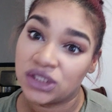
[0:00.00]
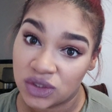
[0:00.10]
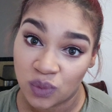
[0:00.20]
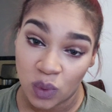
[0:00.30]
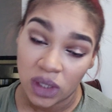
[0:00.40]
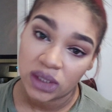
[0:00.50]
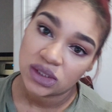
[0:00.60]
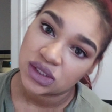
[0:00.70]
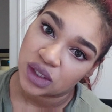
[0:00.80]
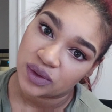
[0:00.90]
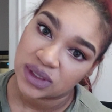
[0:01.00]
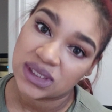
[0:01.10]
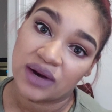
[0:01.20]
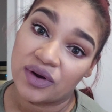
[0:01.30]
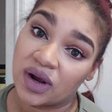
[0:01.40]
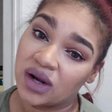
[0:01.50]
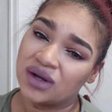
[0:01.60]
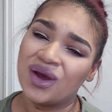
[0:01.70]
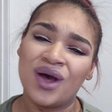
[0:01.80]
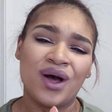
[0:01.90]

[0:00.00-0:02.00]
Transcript: she's one. So it's kind of hard.